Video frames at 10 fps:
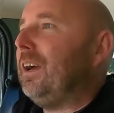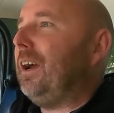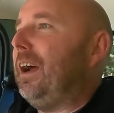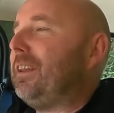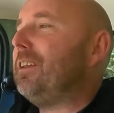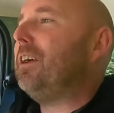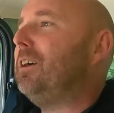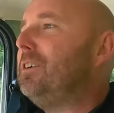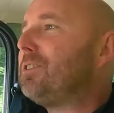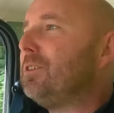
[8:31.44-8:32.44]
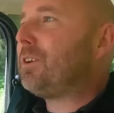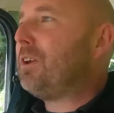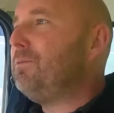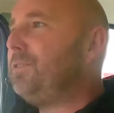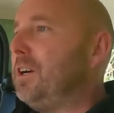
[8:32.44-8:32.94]
And I know sort of
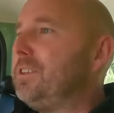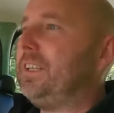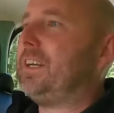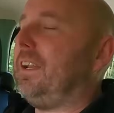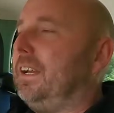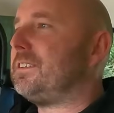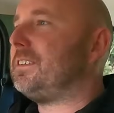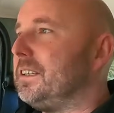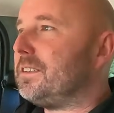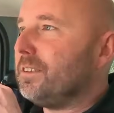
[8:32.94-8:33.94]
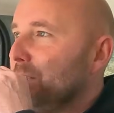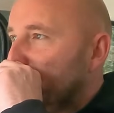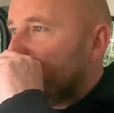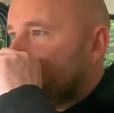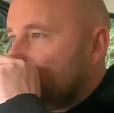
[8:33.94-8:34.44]
converted classics are a
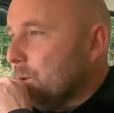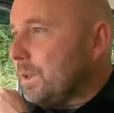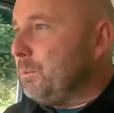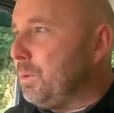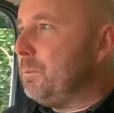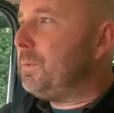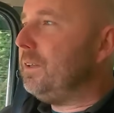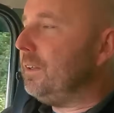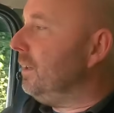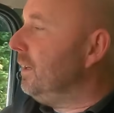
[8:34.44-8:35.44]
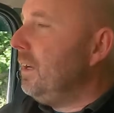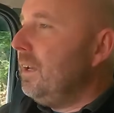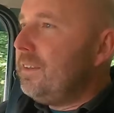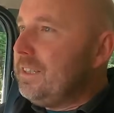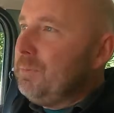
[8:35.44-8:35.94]
bit of a talking point, but look,
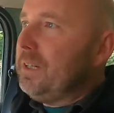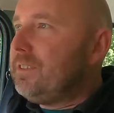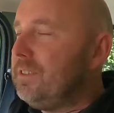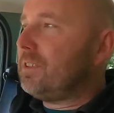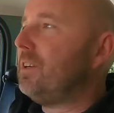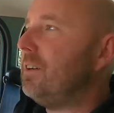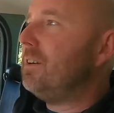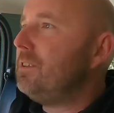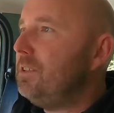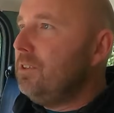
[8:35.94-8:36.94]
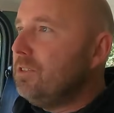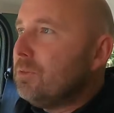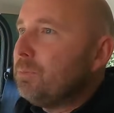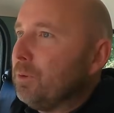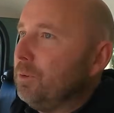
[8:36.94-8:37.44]
this makes this car
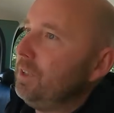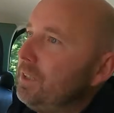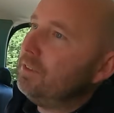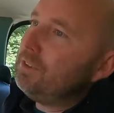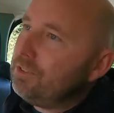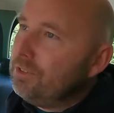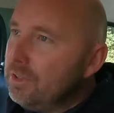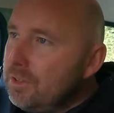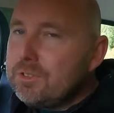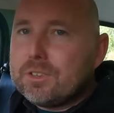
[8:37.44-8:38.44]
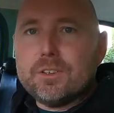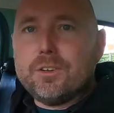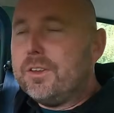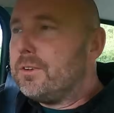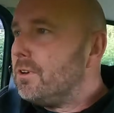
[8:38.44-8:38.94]
usable. You can just use it
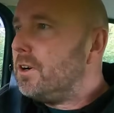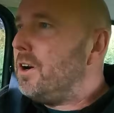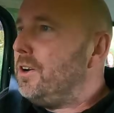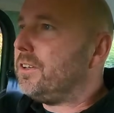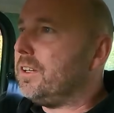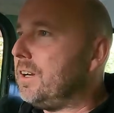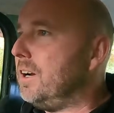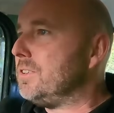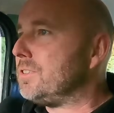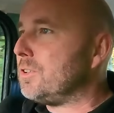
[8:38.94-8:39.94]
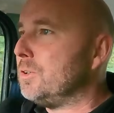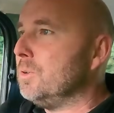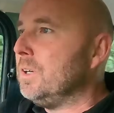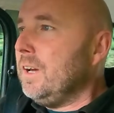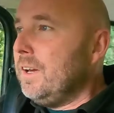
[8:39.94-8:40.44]
on the road, you can go to
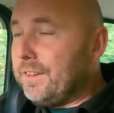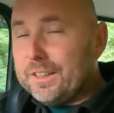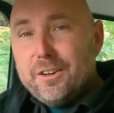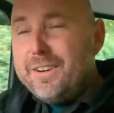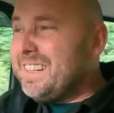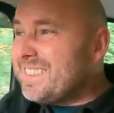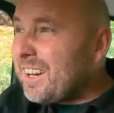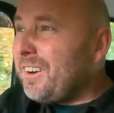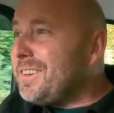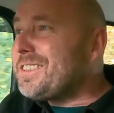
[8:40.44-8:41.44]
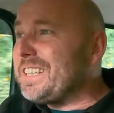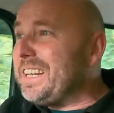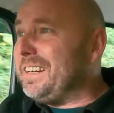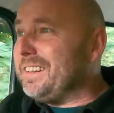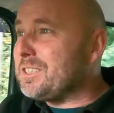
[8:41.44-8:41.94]
school. The guy had his car
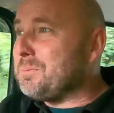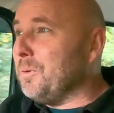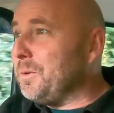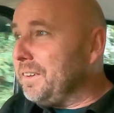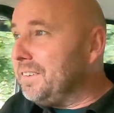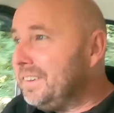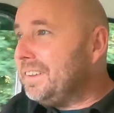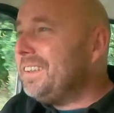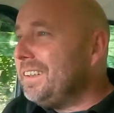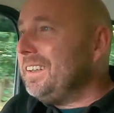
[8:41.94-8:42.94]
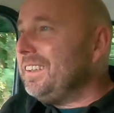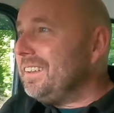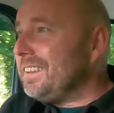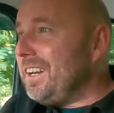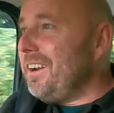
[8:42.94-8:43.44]
seat in it this morning.
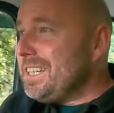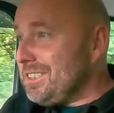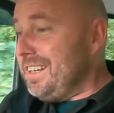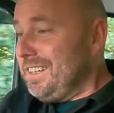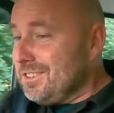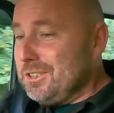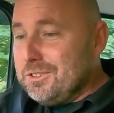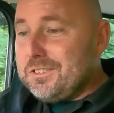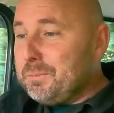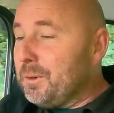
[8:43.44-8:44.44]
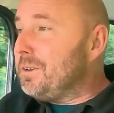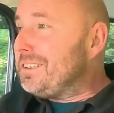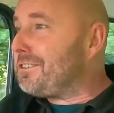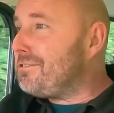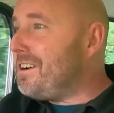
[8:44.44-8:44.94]
You know, it's usable,
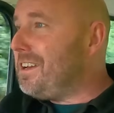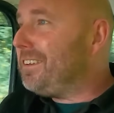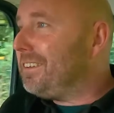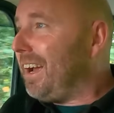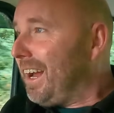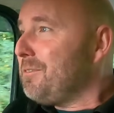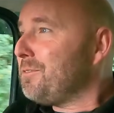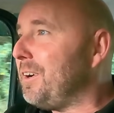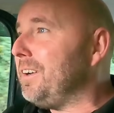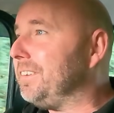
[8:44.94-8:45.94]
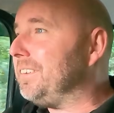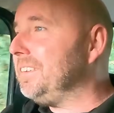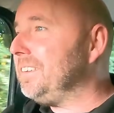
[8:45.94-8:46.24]
it's great and fun.